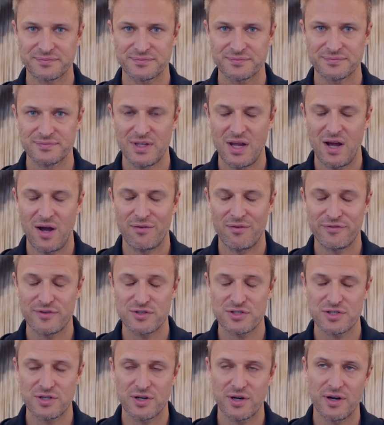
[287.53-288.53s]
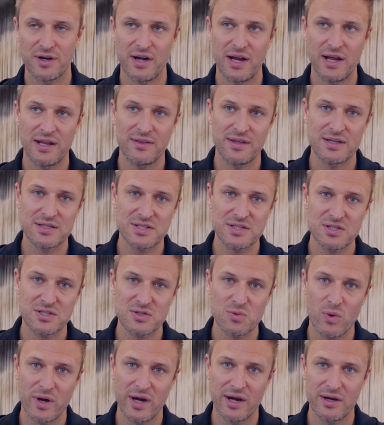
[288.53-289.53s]
No, for sure. And this is
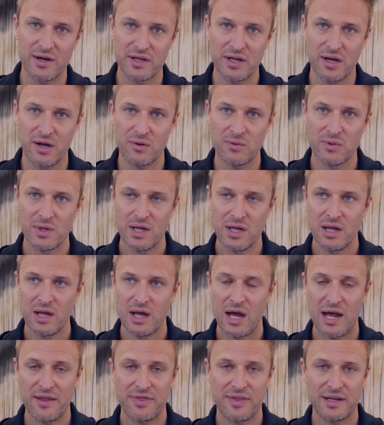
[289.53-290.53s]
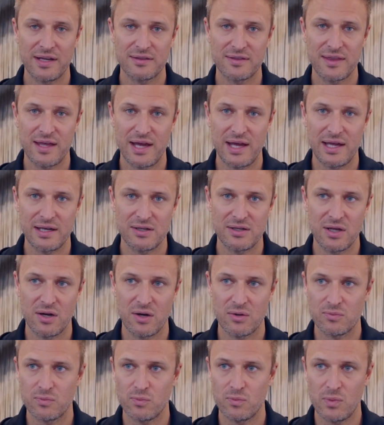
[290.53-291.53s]
where, I think that,
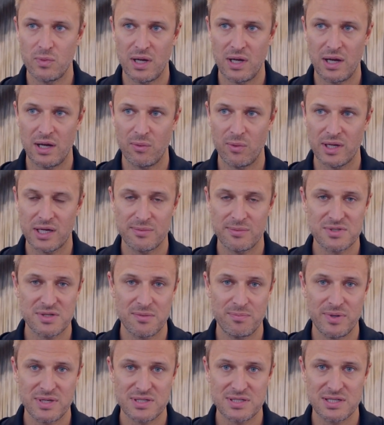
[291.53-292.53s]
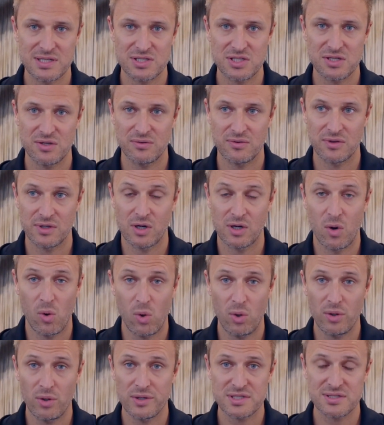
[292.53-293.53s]
when it comes to business, the
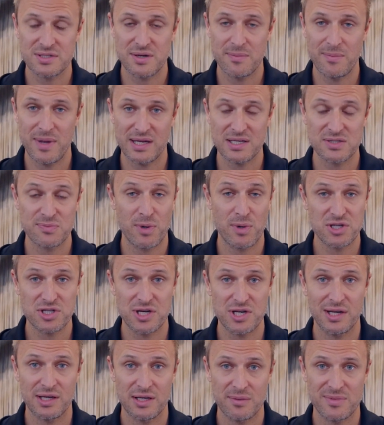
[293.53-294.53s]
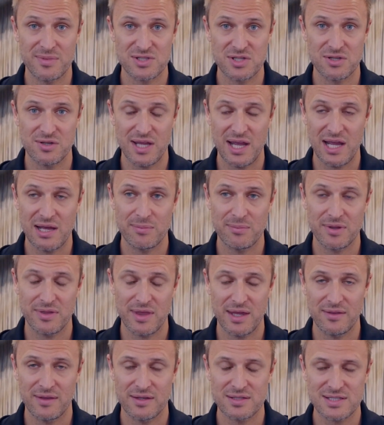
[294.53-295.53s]
goal is to make as much income as you can. But
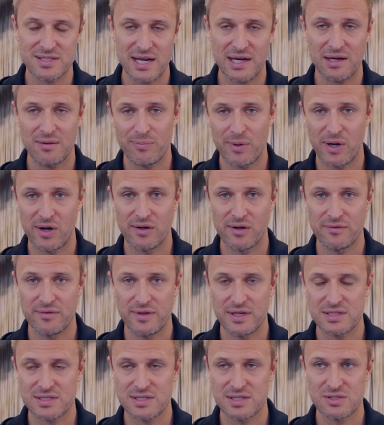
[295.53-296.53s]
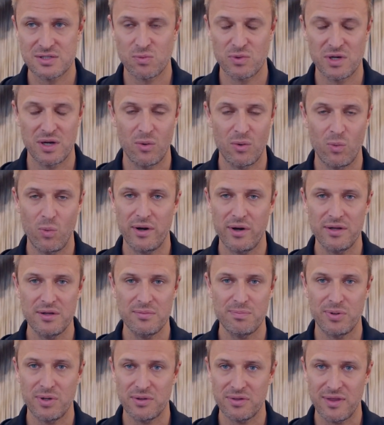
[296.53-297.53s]
then the second part of this is, where do you
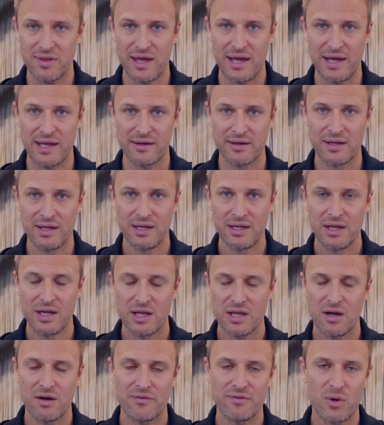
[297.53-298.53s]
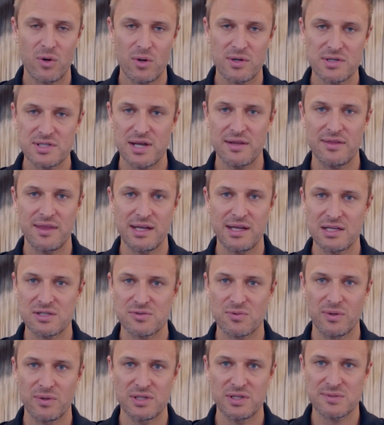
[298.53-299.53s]
put that? Of course, I think it's
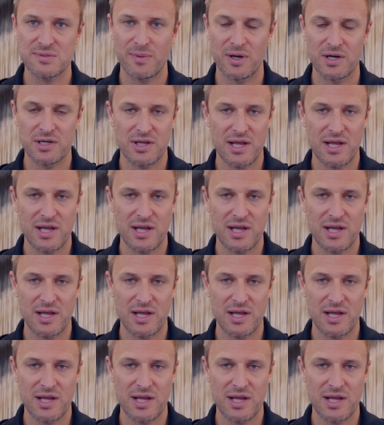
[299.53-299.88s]
really smart. You